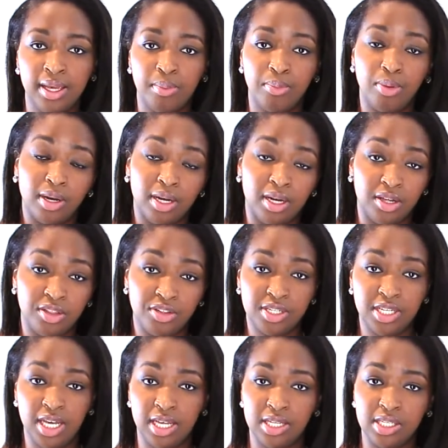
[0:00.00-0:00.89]
Bought another
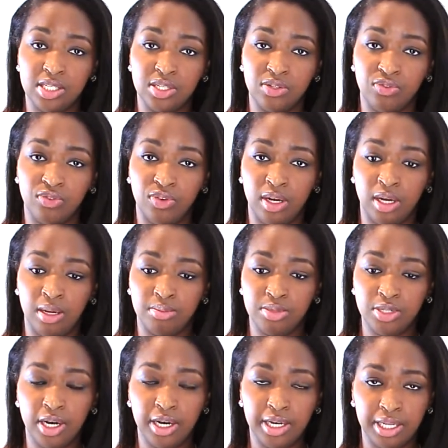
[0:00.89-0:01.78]
test from
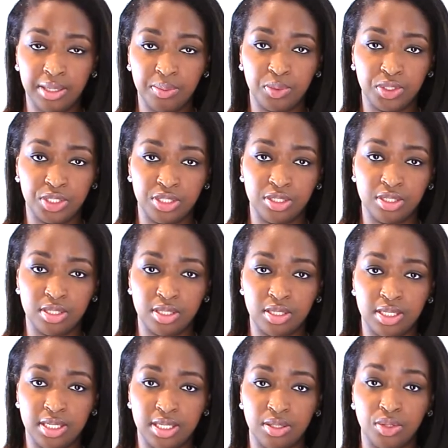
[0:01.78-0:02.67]
Target, which is
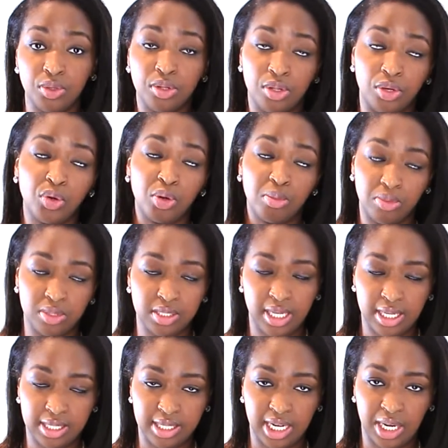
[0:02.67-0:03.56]
the normal
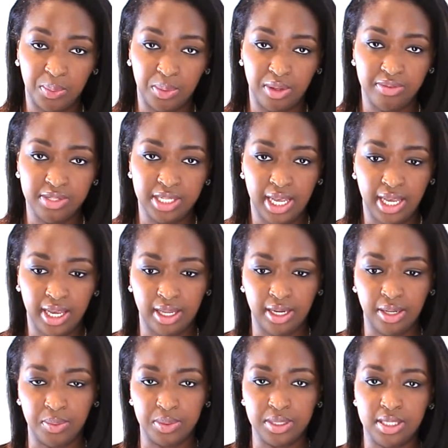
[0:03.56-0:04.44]
test that I would have
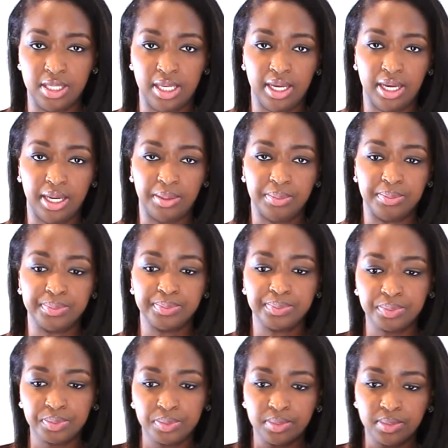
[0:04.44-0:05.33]
taken. It was
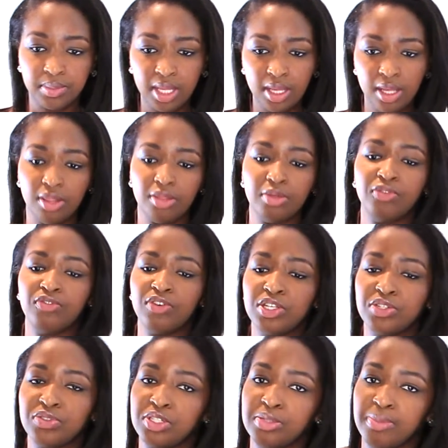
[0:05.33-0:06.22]
the
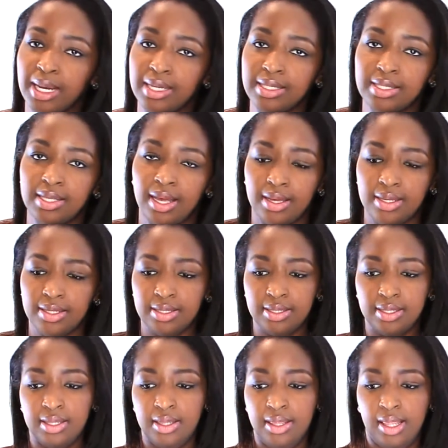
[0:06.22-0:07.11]
first response
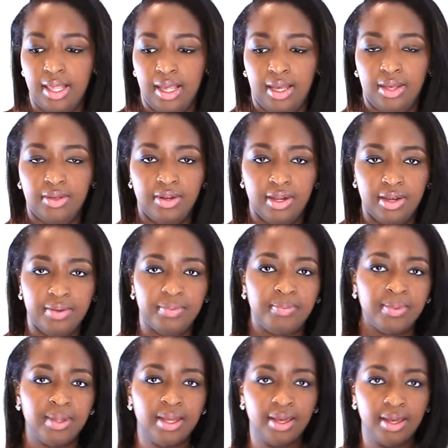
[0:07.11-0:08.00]
test. Thank you, dear.
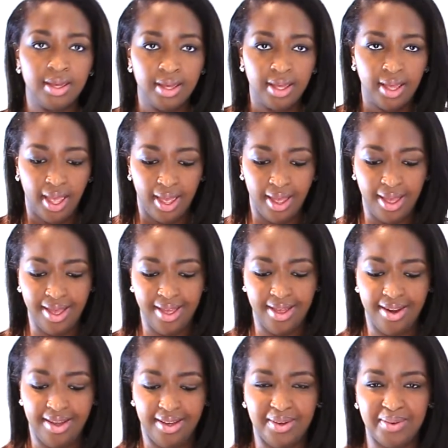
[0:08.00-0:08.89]

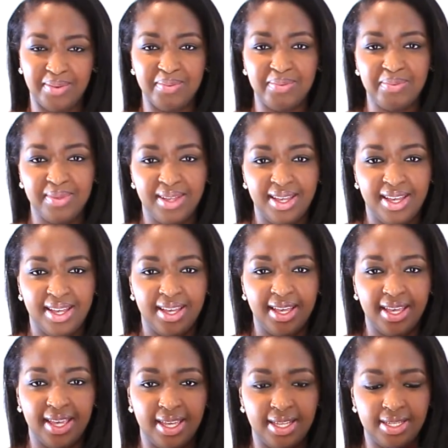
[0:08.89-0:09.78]
And
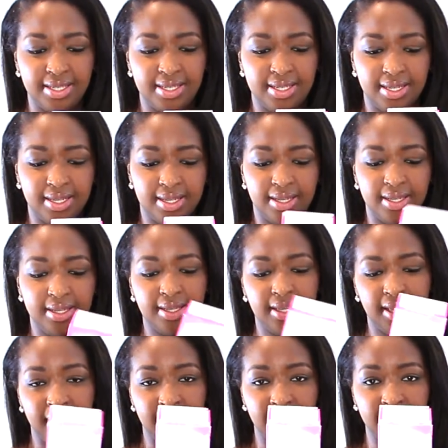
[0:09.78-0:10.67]
it
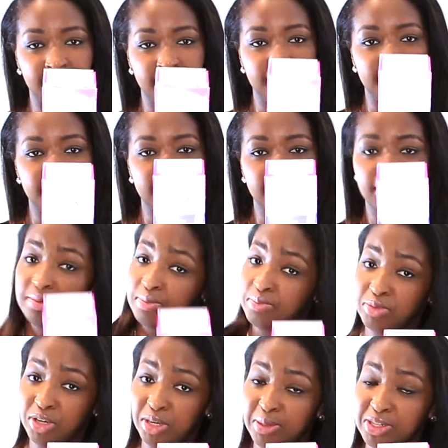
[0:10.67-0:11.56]
is
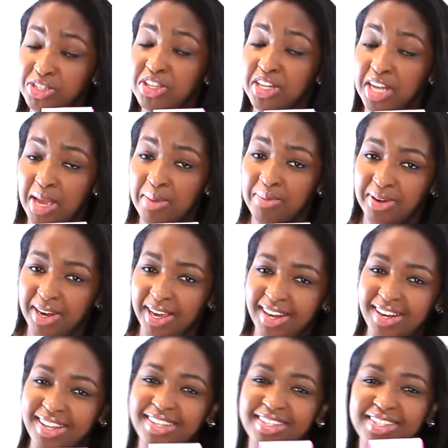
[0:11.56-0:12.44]
pretty much the name
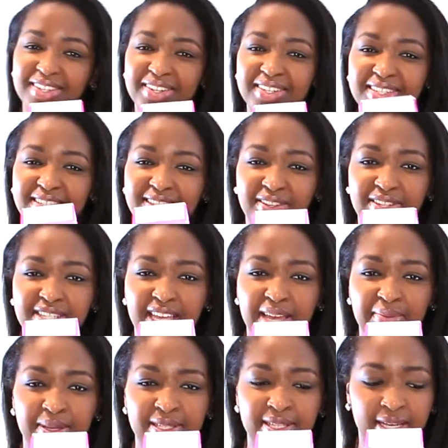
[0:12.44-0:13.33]
brand. So this is the
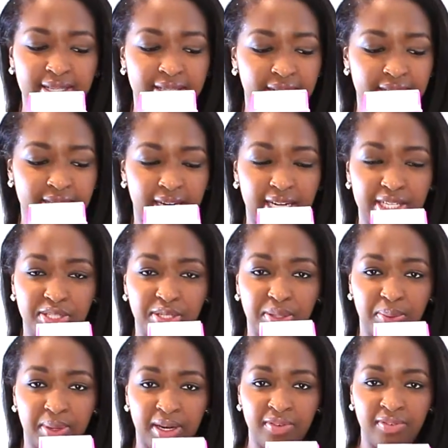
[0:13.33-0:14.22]
same exact test that I
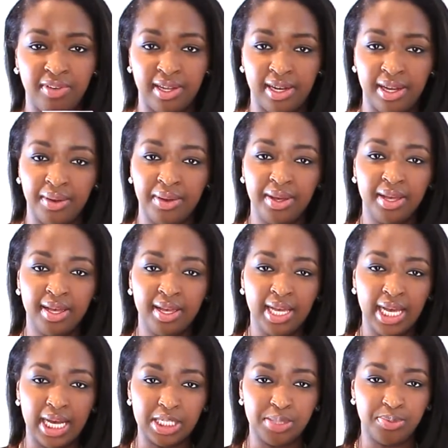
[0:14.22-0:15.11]
took when I found out
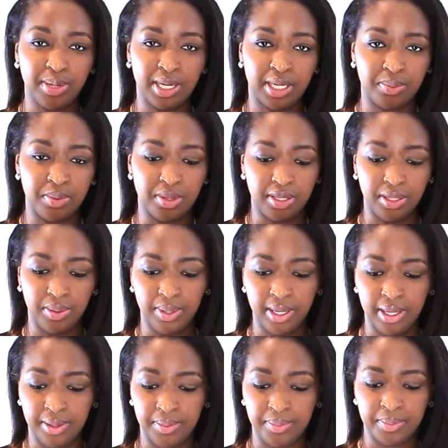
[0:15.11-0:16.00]
I was pregnant with
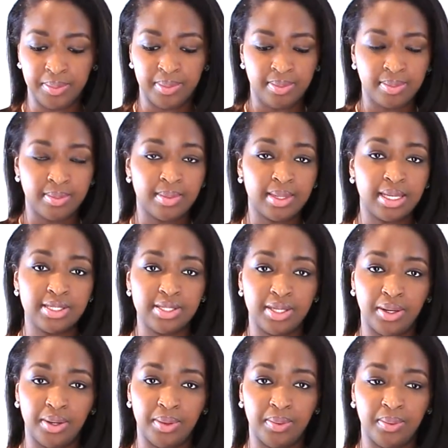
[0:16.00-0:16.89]
Logan.
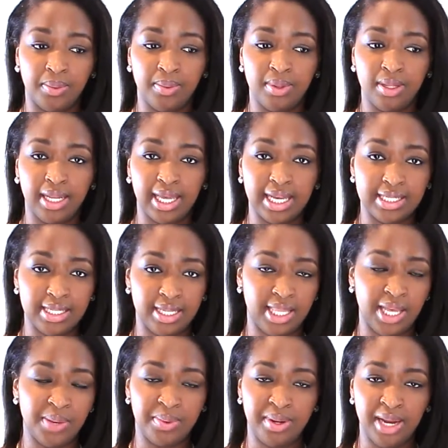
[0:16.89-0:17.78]
So like I said,
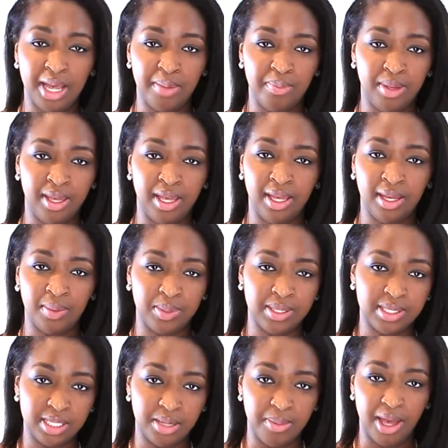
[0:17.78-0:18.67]
they were napping,
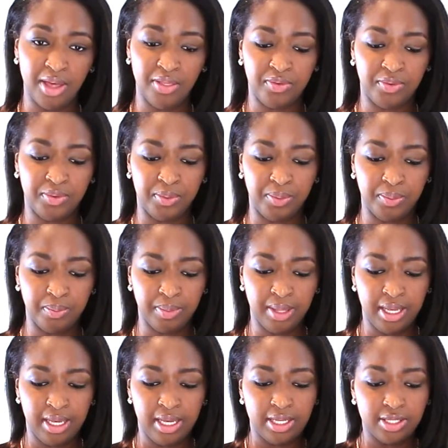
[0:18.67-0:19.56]
went into the bathroom,
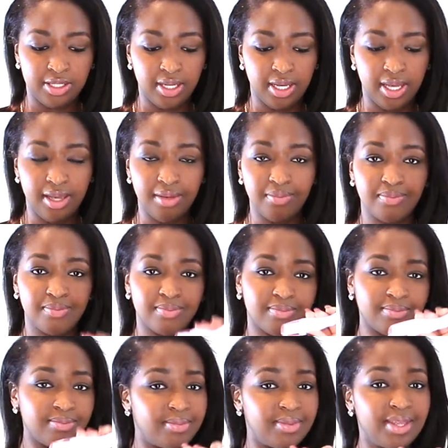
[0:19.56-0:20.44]
took it,
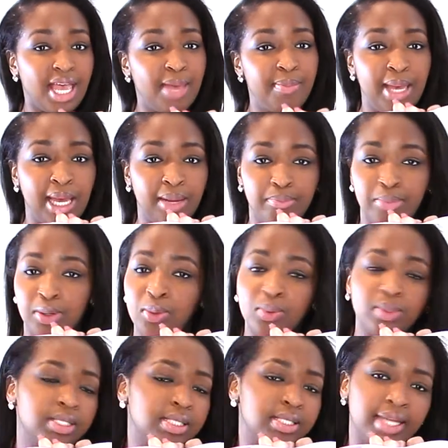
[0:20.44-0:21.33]
came back
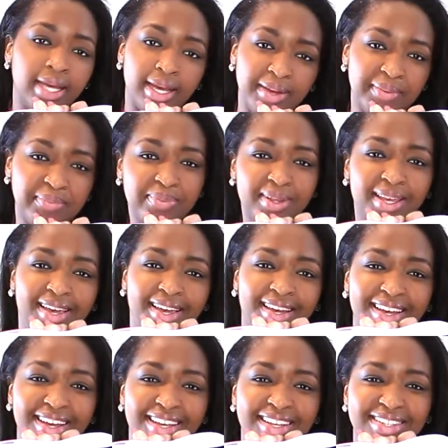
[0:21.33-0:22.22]
bold as day.
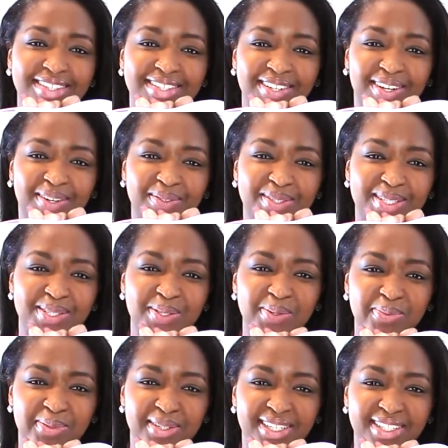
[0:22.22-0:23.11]
So I was super